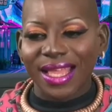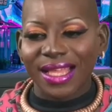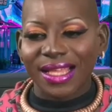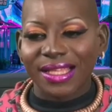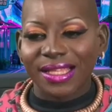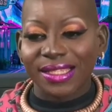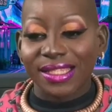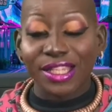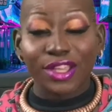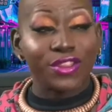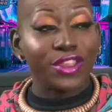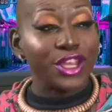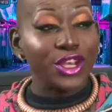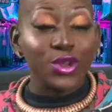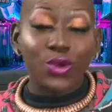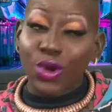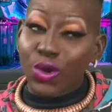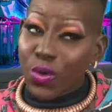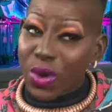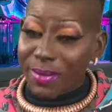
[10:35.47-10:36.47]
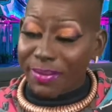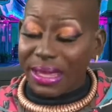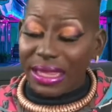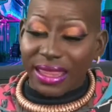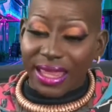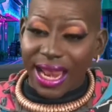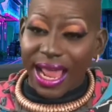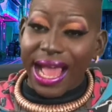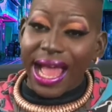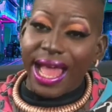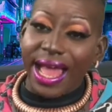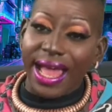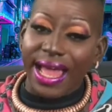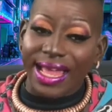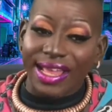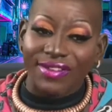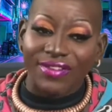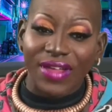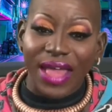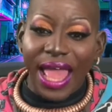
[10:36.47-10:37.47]
So the new equipment that I
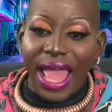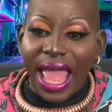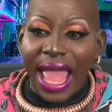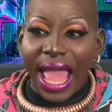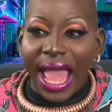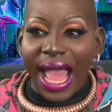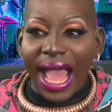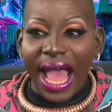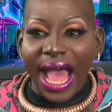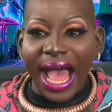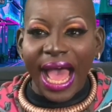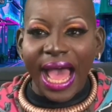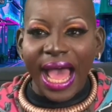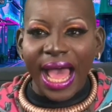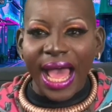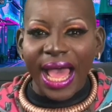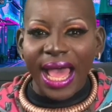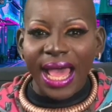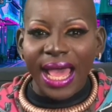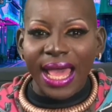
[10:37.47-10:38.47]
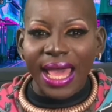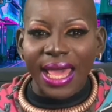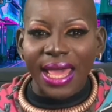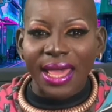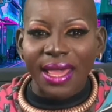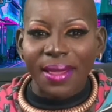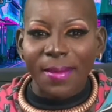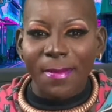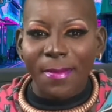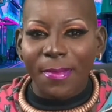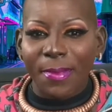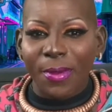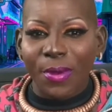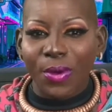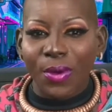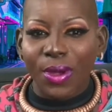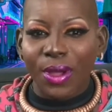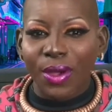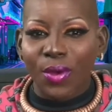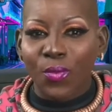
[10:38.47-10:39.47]
have, I
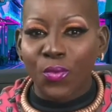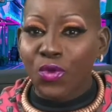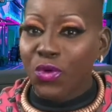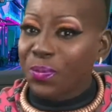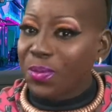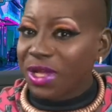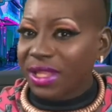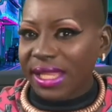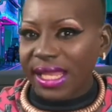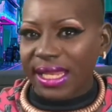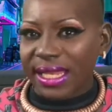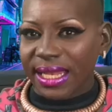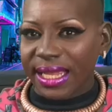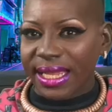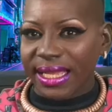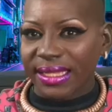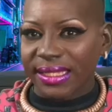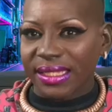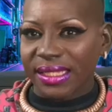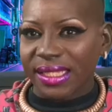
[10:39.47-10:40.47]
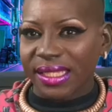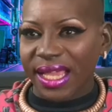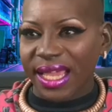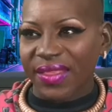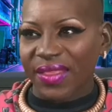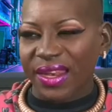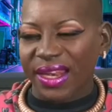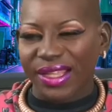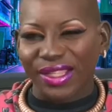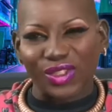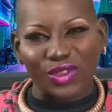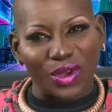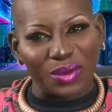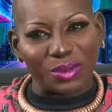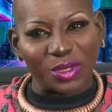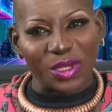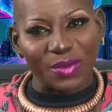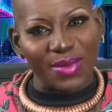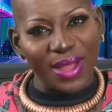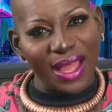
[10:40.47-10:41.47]
will put the links in the
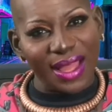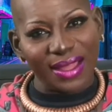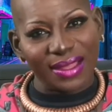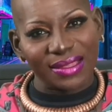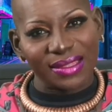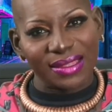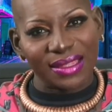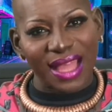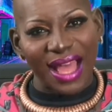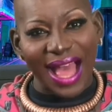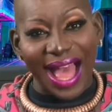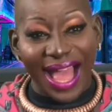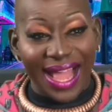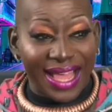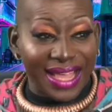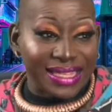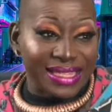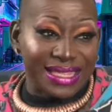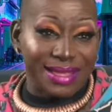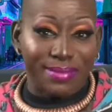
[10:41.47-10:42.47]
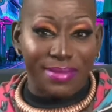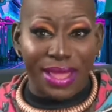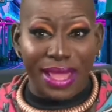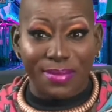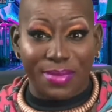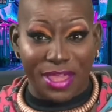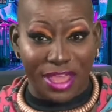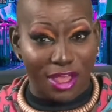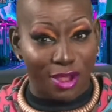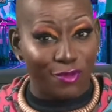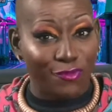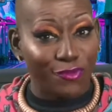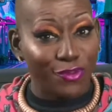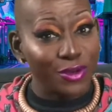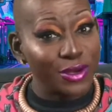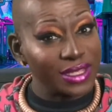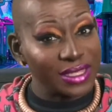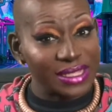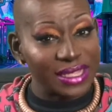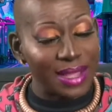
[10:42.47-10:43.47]
description box. I guess it may be helpful
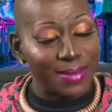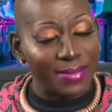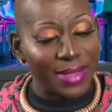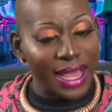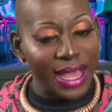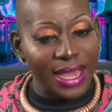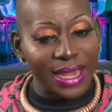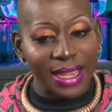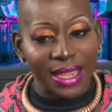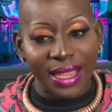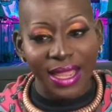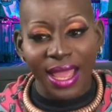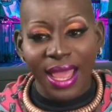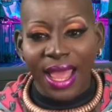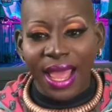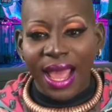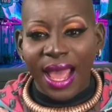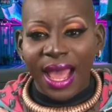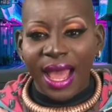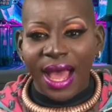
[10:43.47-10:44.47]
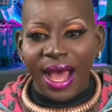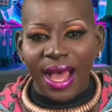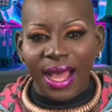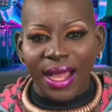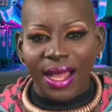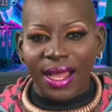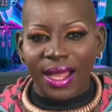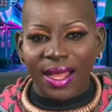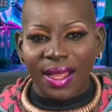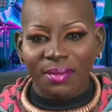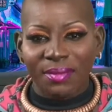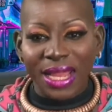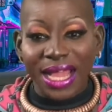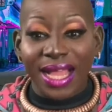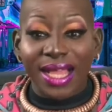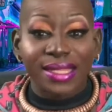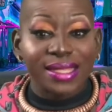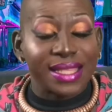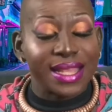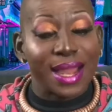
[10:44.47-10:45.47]
to somebody. Like
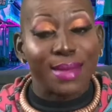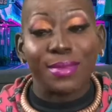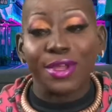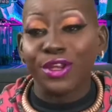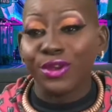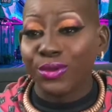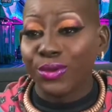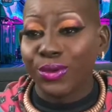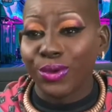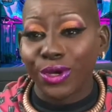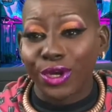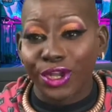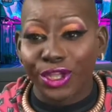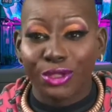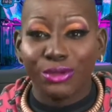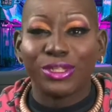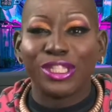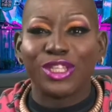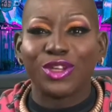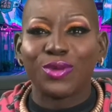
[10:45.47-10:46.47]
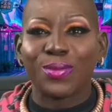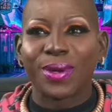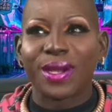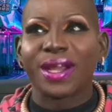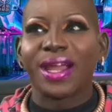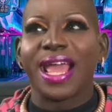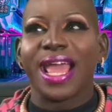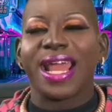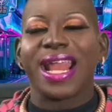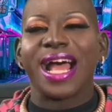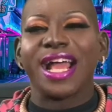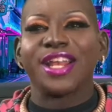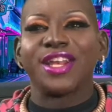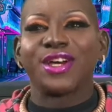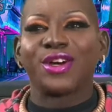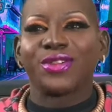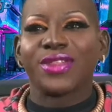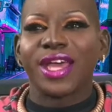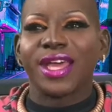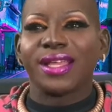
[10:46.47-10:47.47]
I said, I'm a newer YouTuber, and I
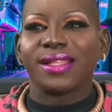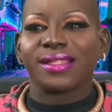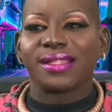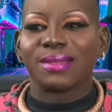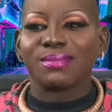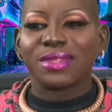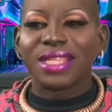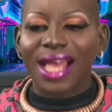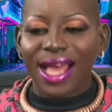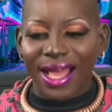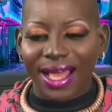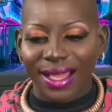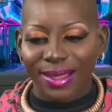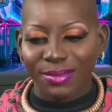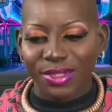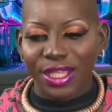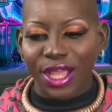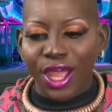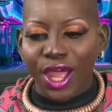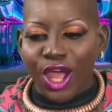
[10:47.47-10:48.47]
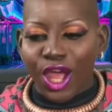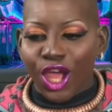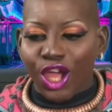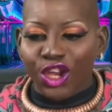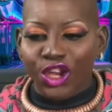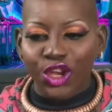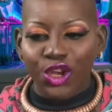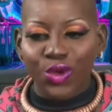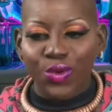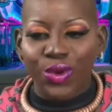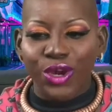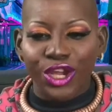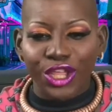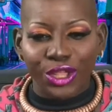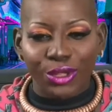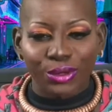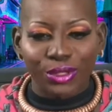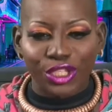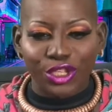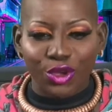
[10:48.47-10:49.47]
know that sometimes newer
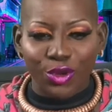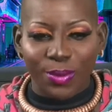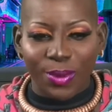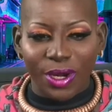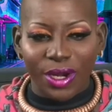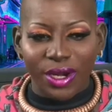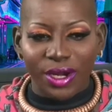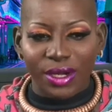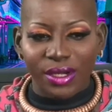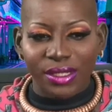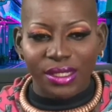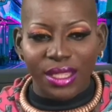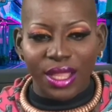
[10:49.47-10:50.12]
YouTubers,